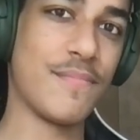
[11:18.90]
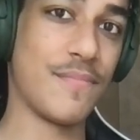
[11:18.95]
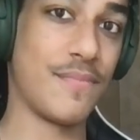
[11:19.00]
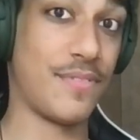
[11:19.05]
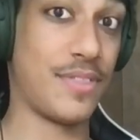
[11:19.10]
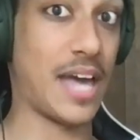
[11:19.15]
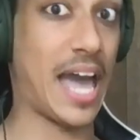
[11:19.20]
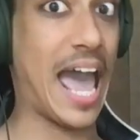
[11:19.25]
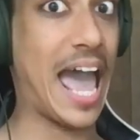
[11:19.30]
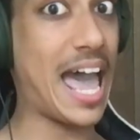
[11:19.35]

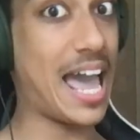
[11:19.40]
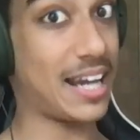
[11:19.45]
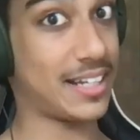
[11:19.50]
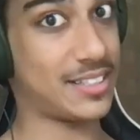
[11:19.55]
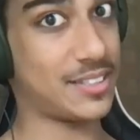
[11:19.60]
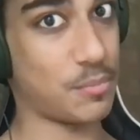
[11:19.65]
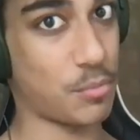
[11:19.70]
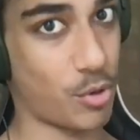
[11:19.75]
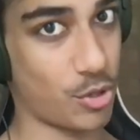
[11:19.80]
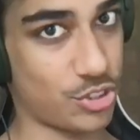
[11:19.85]
the
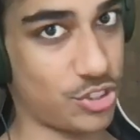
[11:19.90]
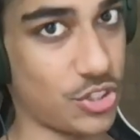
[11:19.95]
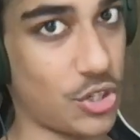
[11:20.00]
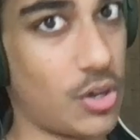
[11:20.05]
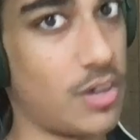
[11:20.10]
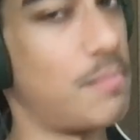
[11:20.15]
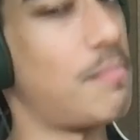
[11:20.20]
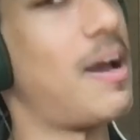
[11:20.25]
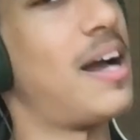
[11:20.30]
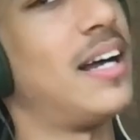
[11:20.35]
act more so
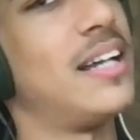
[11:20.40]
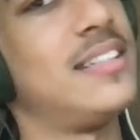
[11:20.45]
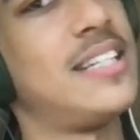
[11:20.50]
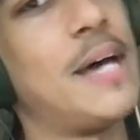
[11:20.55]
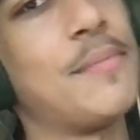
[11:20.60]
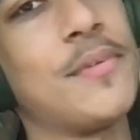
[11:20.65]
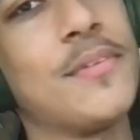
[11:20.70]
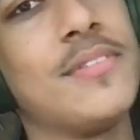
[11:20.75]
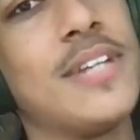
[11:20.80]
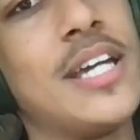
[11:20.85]
of
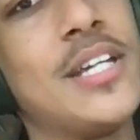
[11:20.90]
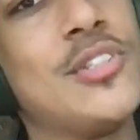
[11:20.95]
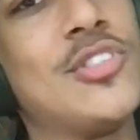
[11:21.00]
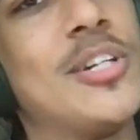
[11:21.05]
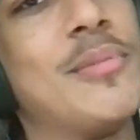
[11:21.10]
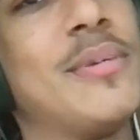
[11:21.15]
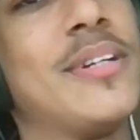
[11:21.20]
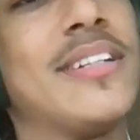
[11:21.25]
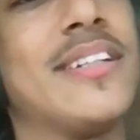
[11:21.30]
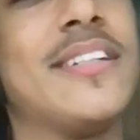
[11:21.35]
maladaptive
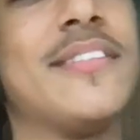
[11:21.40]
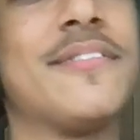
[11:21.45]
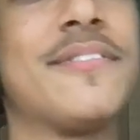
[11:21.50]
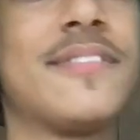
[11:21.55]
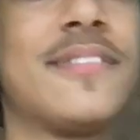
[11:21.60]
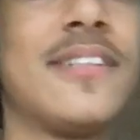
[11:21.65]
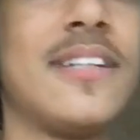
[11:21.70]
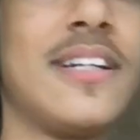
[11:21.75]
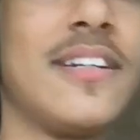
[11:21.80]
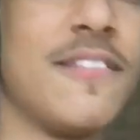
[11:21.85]
daydreaming, of
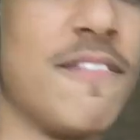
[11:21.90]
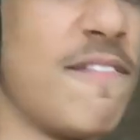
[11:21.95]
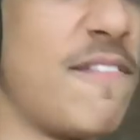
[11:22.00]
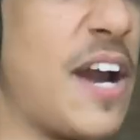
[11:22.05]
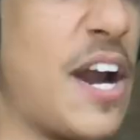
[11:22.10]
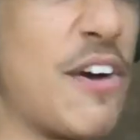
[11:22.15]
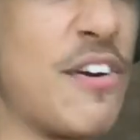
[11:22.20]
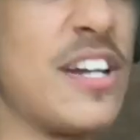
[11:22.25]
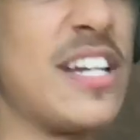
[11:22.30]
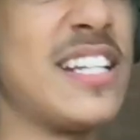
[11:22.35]

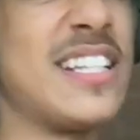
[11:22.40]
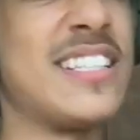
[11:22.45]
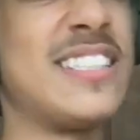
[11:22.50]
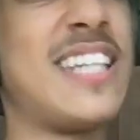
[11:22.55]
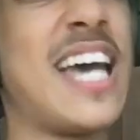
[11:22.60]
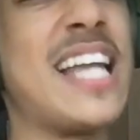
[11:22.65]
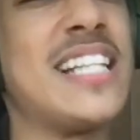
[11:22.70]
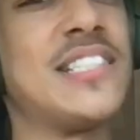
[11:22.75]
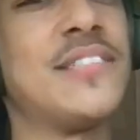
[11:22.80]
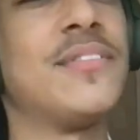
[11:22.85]
very
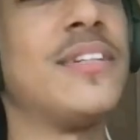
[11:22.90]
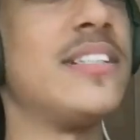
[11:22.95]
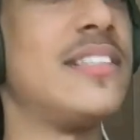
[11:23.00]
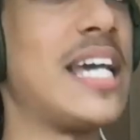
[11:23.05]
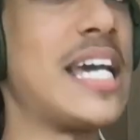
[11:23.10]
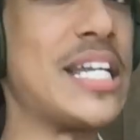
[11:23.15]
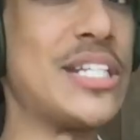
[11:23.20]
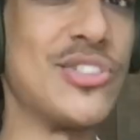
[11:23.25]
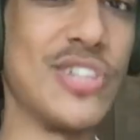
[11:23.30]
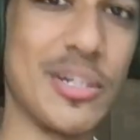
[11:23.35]
intensively
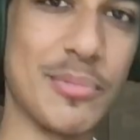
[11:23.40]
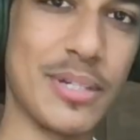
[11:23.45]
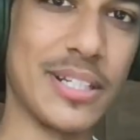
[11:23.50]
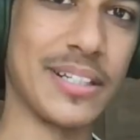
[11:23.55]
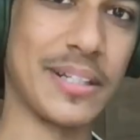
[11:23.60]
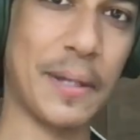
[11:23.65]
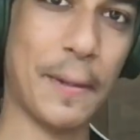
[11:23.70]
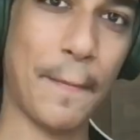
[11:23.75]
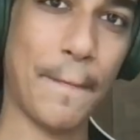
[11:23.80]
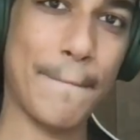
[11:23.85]
daydreaming
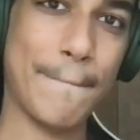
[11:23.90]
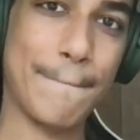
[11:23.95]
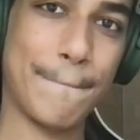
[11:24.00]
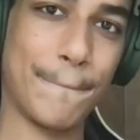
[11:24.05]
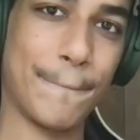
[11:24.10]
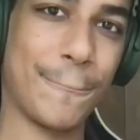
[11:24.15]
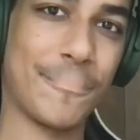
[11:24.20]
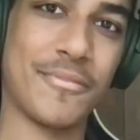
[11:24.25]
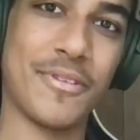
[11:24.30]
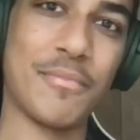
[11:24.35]

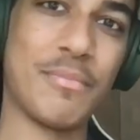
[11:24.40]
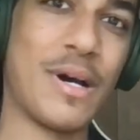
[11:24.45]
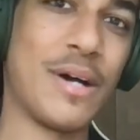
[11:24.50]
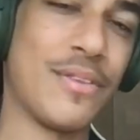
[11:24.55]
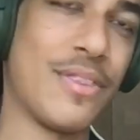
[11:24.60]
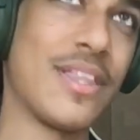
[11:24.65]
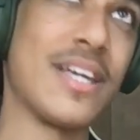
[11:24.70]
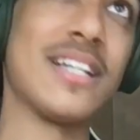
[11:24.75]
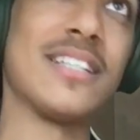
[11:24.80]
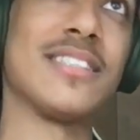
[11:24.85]

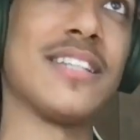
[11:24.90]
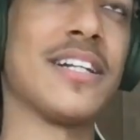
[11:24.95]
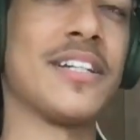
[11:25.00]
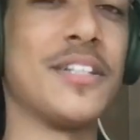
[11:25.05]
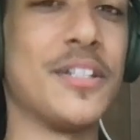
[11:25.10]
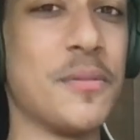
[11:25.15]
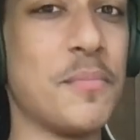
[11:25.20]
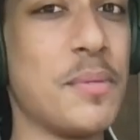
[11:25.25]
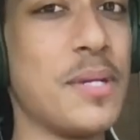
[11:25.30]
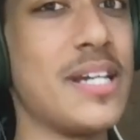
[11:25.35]
about things that
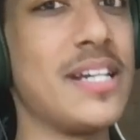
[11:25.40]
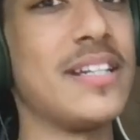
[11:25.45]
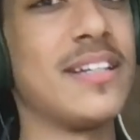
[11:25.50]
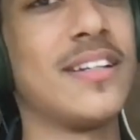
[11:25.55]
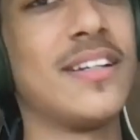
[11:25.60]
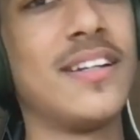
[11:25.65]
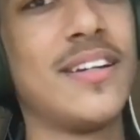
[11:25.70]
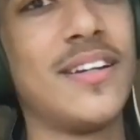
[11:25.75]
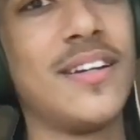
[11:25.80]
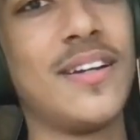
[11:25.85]
could be
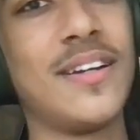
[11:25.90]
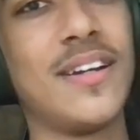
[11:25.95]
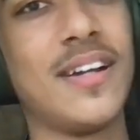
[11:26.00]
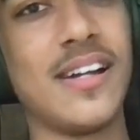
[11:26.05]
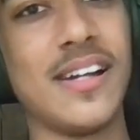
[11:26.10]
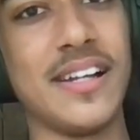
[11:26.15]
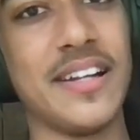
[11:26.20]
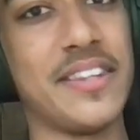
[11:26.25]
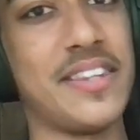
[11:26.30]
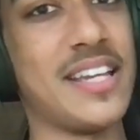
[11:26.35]

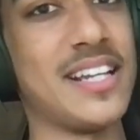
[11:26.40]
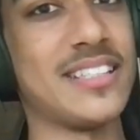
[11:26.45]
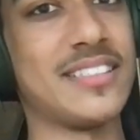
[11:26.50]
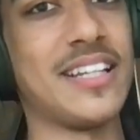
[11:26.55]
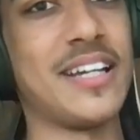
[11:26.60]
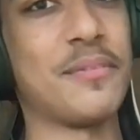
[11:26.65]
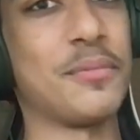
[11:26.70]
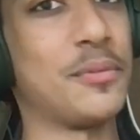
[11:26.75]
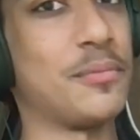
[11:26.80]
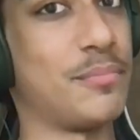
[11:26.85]
and things
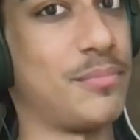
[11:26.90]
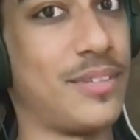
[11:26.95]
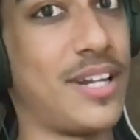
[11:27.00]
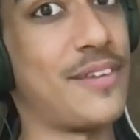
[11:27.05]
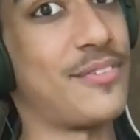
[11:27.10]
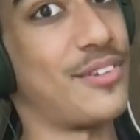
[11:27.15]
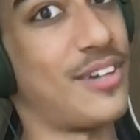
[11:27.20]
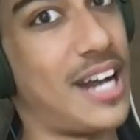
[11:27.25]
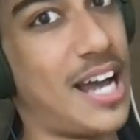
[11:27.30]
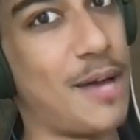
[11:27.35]
that will
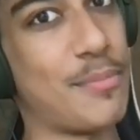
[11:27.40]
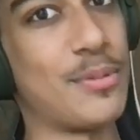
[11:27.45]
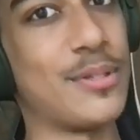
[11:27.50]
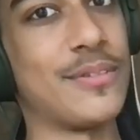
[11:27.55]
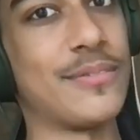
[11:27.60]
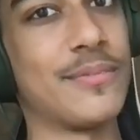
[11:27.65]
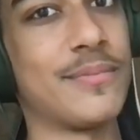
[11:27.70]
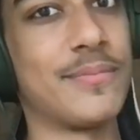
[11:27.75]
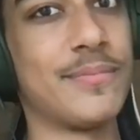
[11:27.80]
never happen.